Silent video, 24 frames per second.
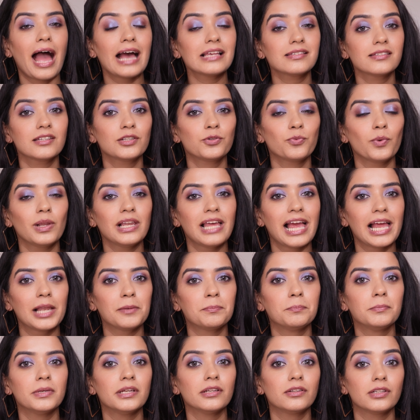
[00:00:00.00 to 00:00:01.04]
as it will
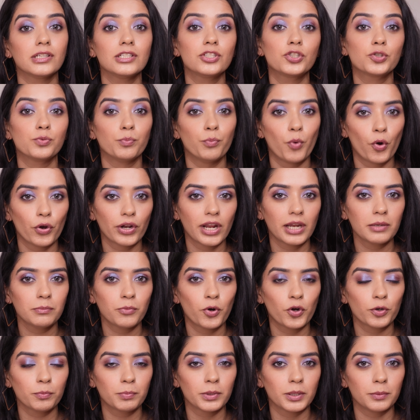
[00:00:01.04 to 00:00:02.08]
help me reach more
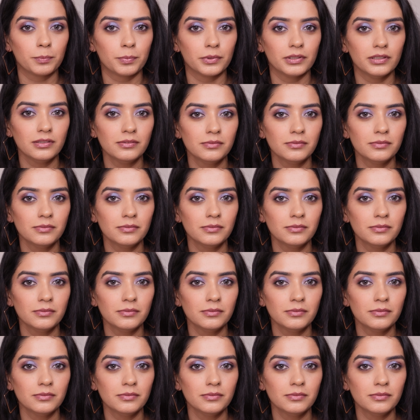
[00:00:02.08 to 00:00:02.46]
and more people.